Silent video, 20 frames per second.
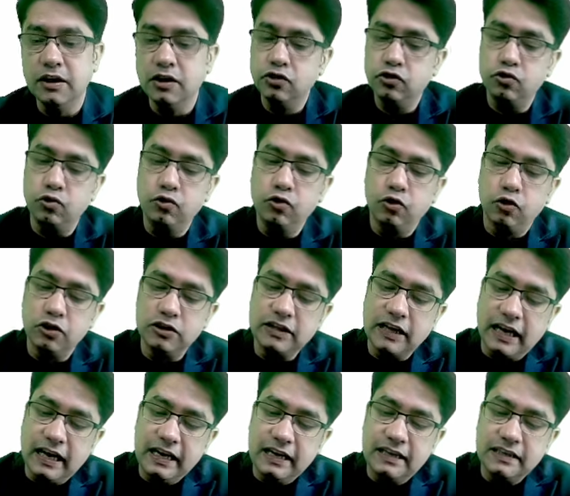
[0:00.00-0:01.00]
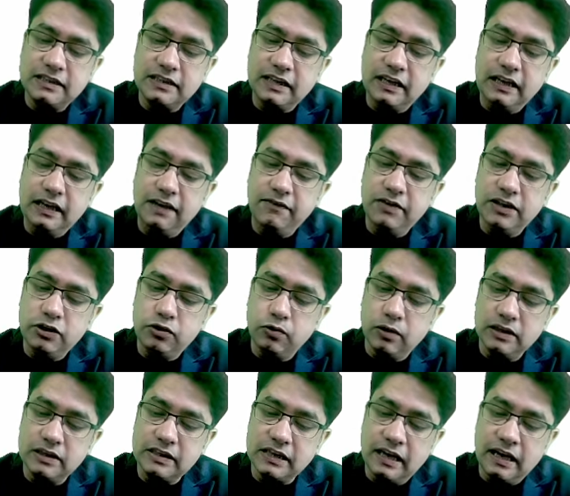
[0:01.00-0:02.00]
So those high-risk
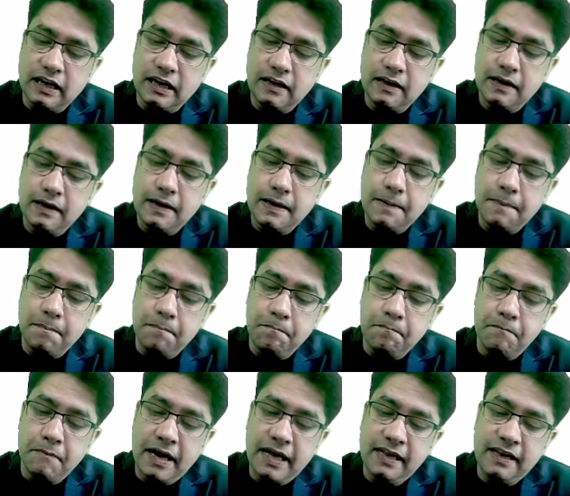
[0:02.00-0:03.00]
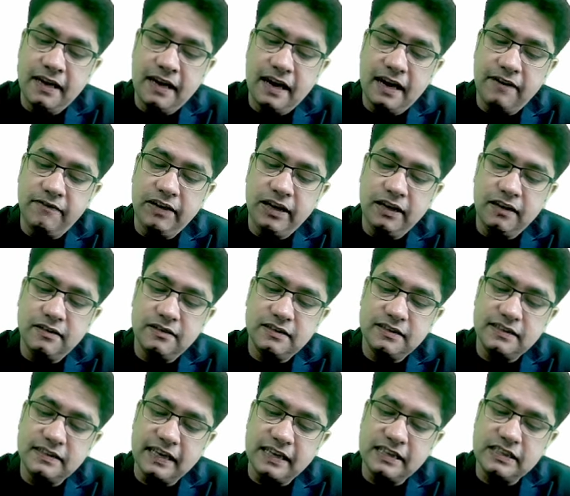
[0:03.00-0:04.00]
individuals are men having
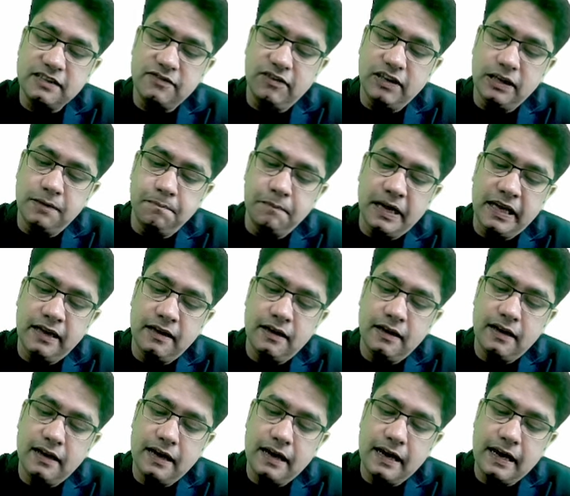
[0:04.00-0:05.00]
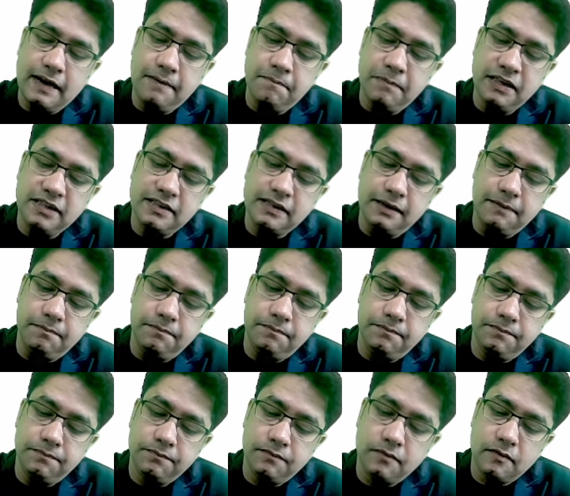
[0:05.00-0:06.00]
sex with men, MSM,
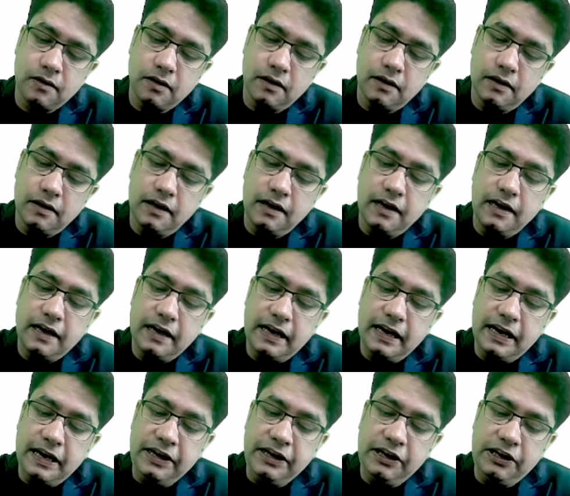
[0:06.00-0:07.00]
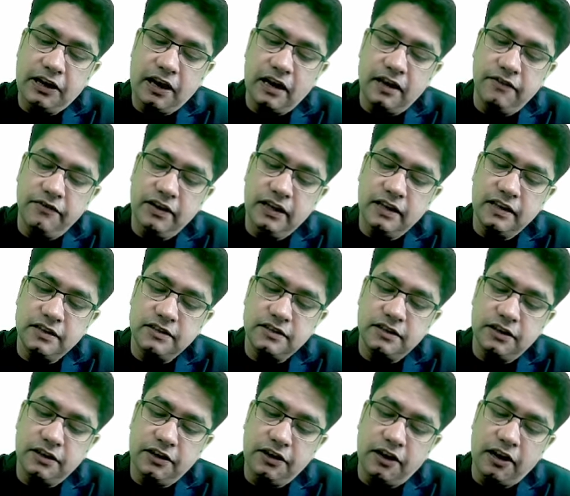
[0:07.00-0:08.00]
intravenous
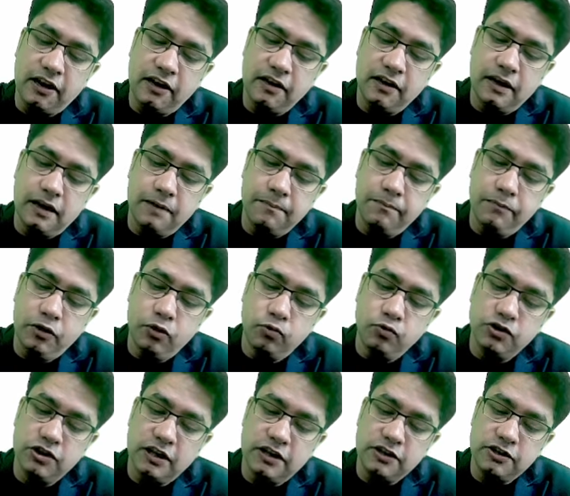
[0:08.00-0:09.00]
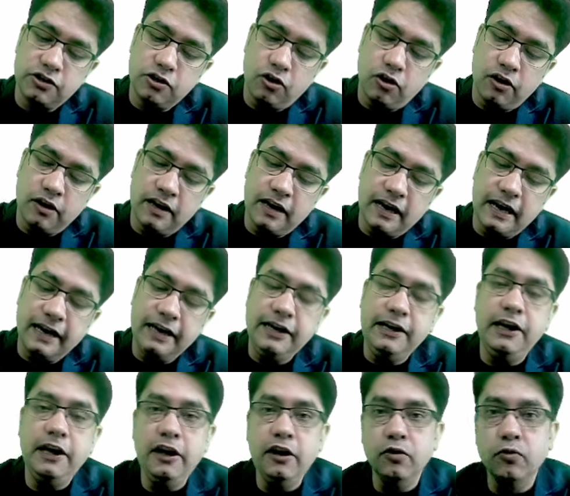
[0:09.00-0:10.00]
drug abusers or
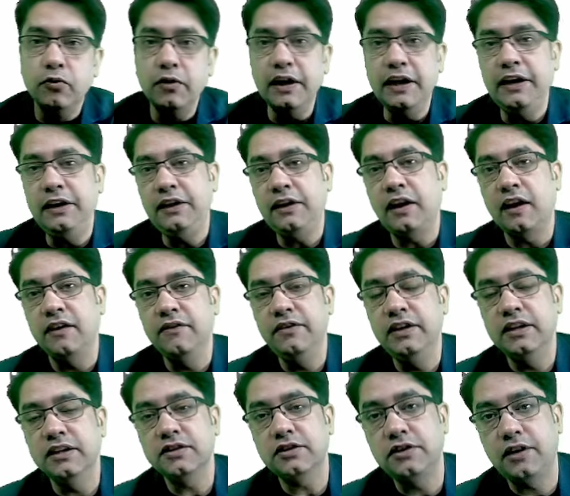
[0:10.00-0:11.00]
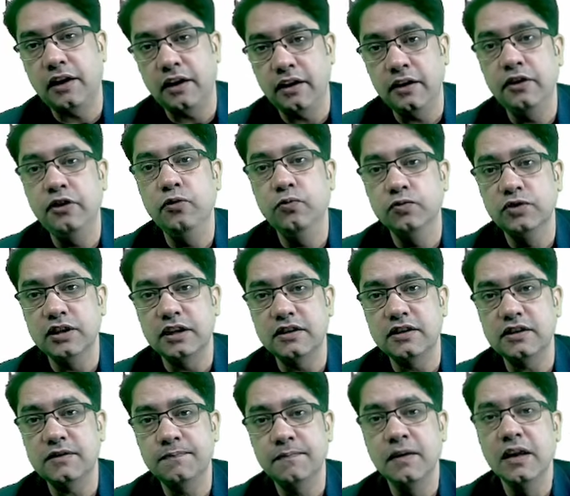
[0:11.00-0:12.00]
IDU, intravenous drug
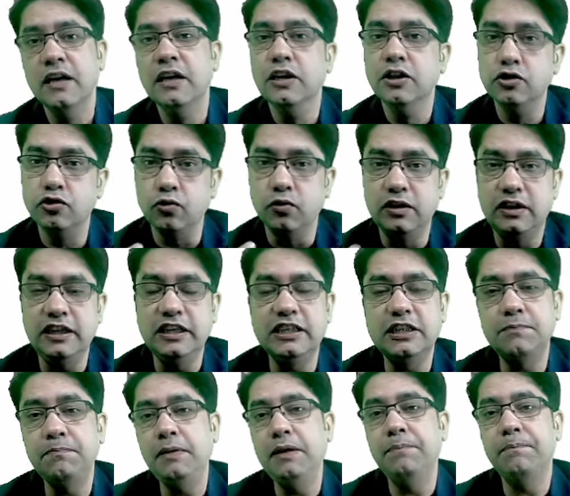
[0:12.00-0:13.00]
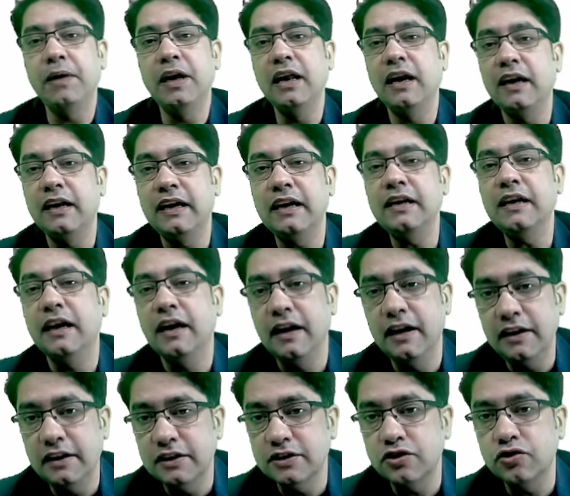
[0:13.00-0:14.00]
users. So these people are at high
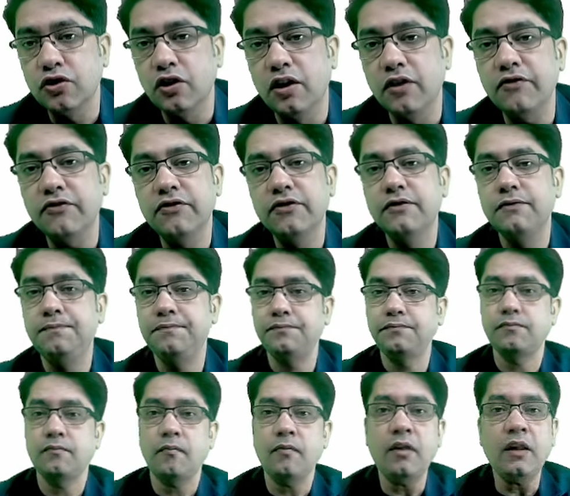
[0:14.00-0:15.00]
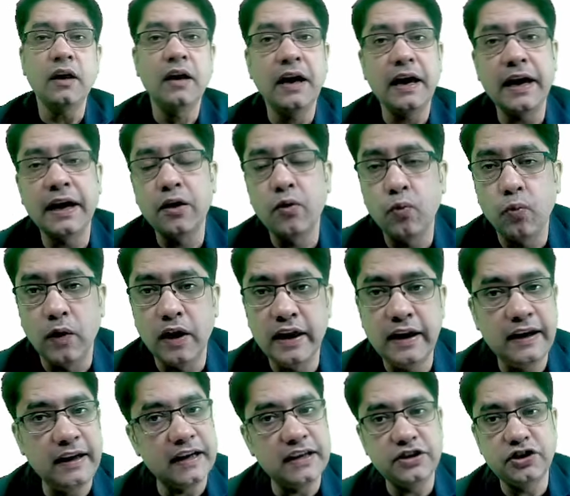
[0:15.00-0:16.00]
risk of
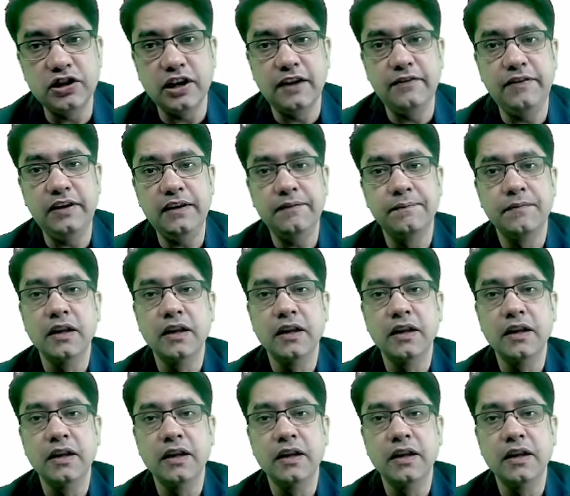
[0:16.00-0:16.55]
acquiring HIV.